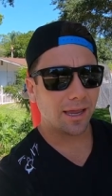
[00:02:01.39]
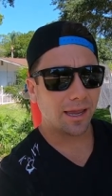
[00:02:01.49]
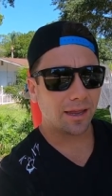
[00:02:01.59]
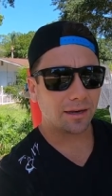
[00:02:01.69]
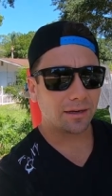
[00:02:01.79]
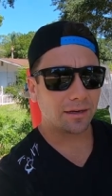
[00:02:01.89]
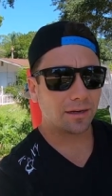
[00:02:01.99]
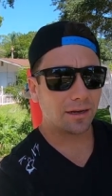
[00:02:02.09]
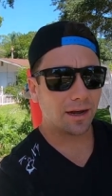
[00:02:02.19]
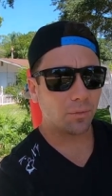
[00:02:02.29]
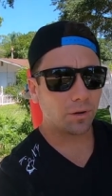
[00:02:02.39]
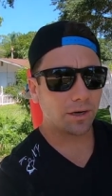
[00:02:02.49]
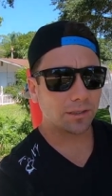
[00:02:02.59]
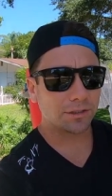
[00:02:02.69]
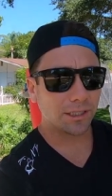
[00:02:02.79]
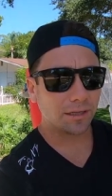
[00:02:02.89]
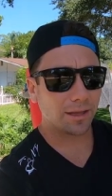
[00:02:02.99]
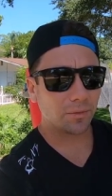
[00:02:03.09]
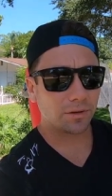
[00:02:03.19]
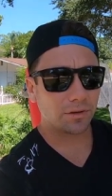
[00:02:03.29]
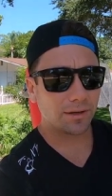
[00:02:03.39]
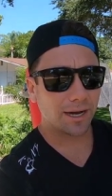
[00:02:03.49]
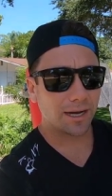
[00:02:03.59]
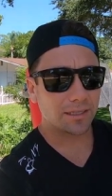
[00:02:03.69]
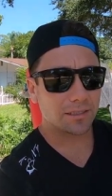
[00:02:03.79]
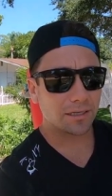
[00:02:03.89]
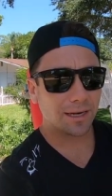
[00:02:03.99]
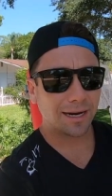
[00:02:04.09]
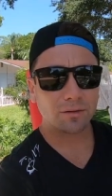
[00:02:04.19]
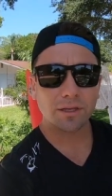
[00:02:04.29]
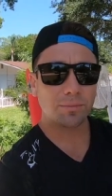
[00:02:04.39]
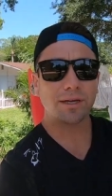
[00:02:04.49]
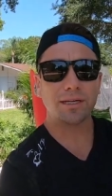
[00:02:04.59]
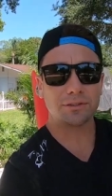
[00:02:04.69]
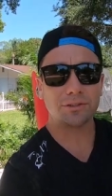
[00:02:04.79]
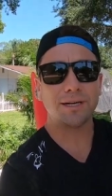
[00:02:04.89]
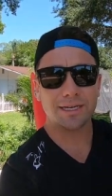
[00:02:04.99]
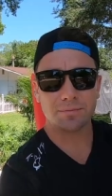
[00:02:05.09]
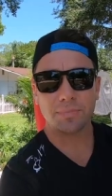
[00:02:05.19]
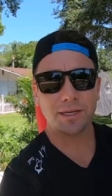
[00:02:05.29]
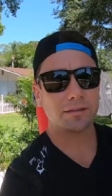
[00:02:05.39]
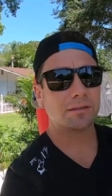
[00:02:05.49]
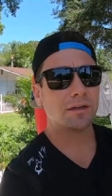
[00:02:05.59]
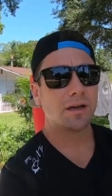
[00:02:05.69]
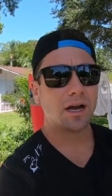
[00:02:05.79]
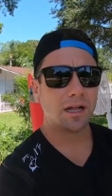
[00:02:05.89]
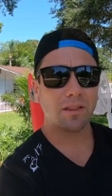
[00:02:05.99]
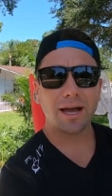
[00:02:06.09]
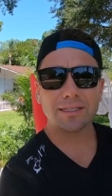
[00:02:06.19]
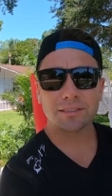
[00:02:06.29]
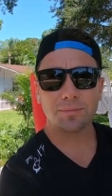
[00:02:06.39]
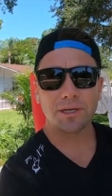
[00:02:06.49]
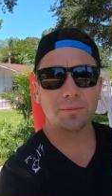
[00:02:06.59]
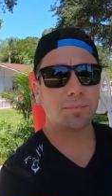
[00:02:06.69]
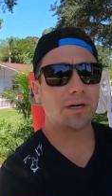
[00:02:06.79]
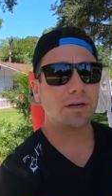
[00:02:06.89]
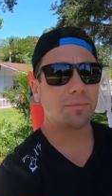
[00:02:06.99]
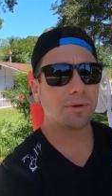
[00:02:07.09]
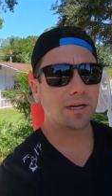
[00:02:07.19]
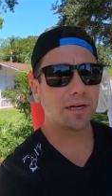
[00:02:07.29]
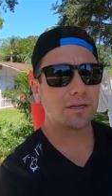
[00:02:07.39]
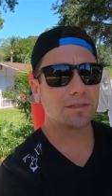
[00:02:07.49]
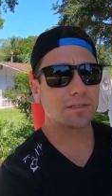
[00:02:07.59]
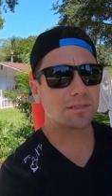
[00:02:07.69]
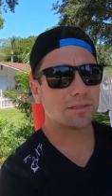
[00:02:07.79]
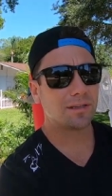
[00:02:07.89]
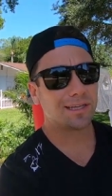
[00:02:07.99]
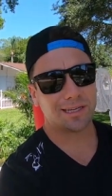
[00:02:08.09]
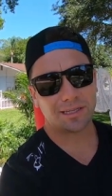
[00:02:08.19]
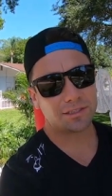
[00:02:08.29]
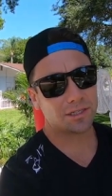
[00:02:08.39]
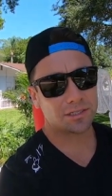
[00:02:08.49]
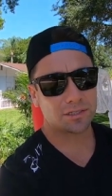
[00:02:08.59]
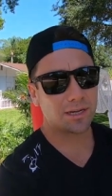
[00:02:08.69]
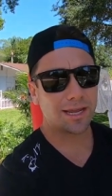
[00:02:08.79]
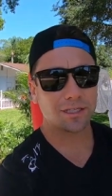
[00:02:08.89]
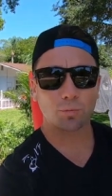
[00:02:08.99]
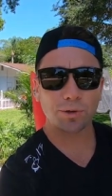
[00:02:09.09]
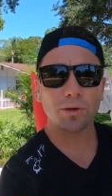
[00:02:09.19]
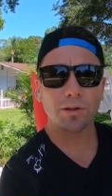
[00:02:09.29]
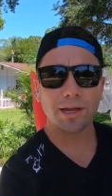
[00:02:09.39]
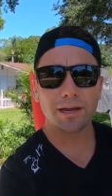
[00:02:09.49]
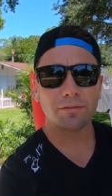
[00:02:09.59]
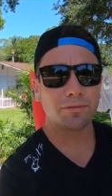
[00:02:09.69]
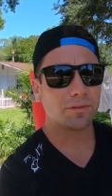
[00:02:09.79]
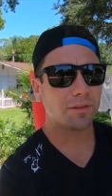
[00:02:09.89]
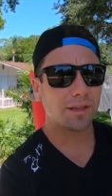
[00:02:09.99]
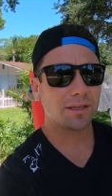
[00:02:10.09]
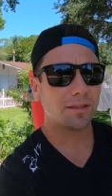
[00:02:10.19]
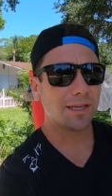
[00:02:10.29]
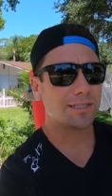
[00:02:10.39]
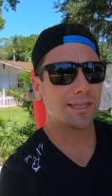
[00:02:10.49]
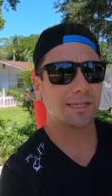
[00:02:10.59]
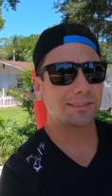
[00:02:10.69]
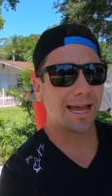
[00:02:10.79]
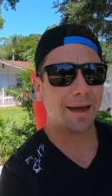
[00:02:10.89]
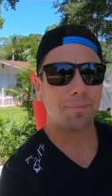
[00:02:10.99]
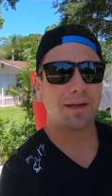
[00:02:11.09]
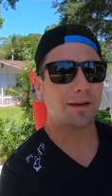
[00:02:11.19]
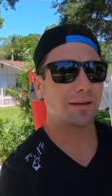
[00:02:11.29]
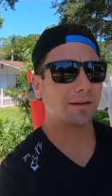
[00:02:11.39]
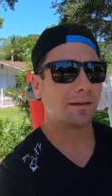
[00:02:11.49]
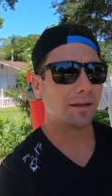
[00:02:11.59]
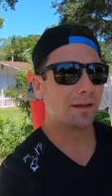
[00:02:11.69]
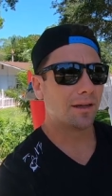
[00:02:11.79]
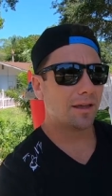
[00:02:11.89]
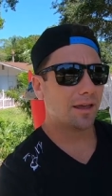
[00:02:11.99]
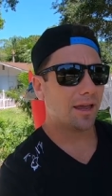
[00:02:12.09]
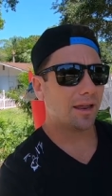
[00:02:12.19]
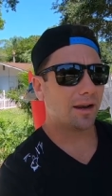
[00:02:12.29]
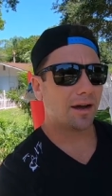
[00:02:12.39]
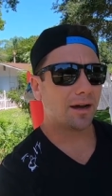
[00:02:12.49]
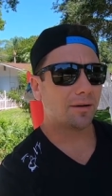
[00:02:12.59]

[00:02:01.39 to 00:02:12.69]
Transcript: and I wanted to share that with you guys, not only because you guys mean a lot to me, but because it's just, it's real life. These things happen, and